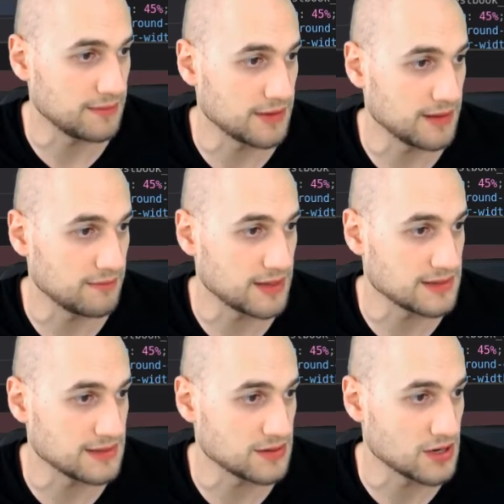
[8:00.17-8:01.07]
and
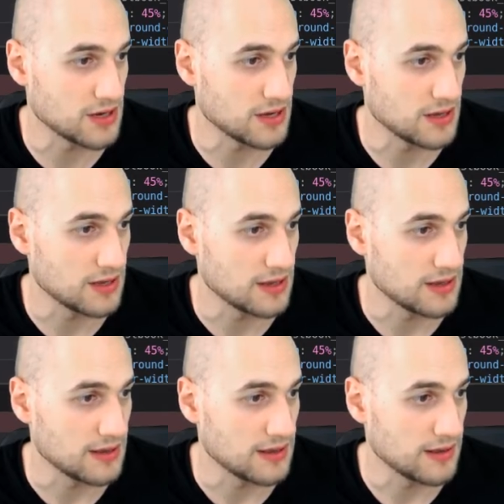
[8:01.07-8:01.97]
message,
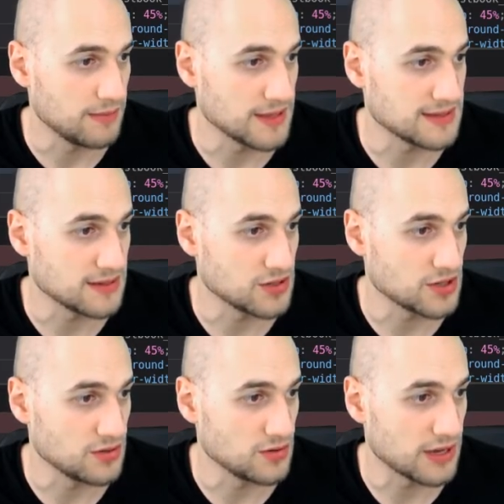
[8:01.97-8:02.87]

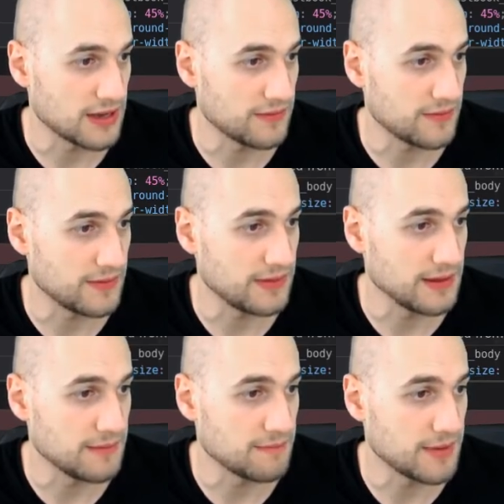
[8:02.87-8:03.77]
and you have
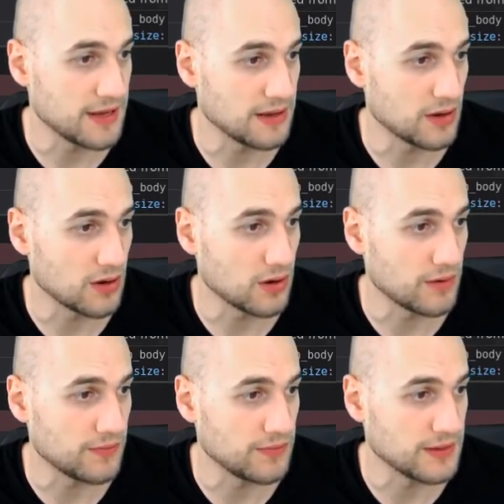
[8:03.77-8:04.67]
the embedding
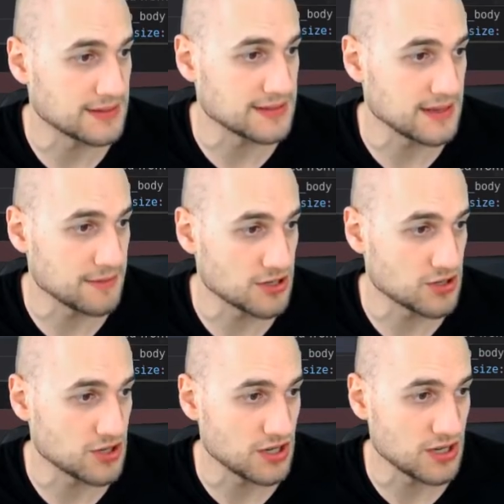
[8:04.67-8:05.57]
of this
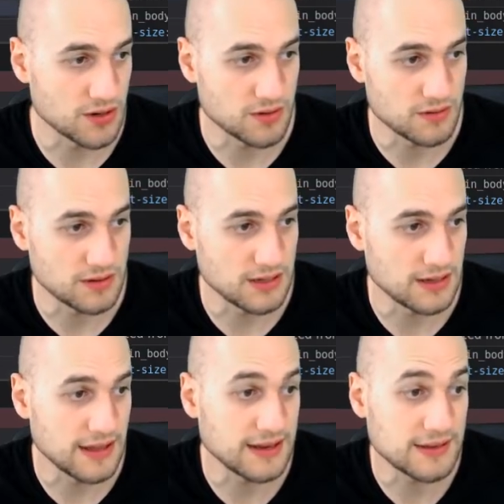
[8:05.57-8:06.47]
image here,
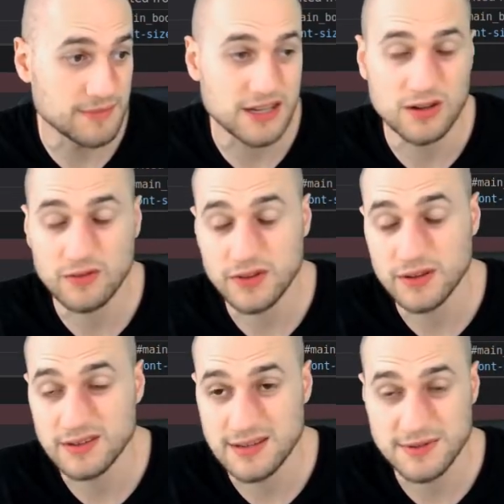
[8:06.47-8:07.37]
and the embedding of
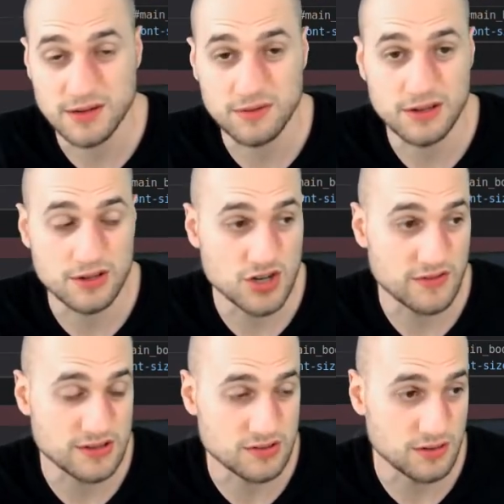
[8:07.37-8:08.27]
the subsequent
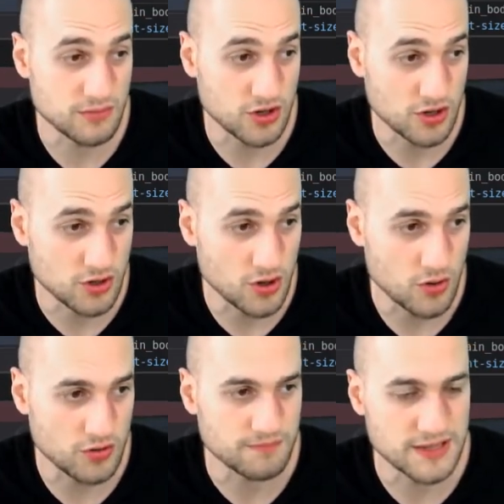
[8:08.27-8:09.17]
JavaScript
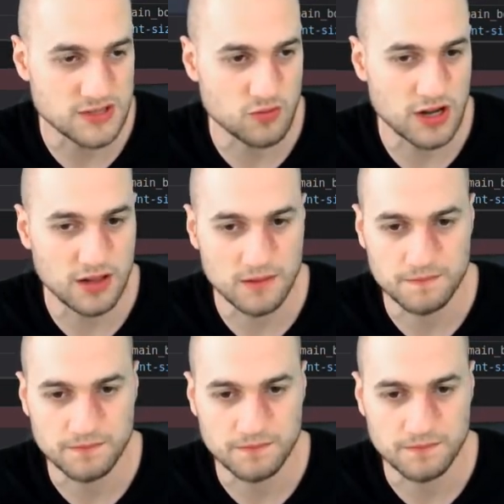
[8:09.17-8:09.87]
code as well.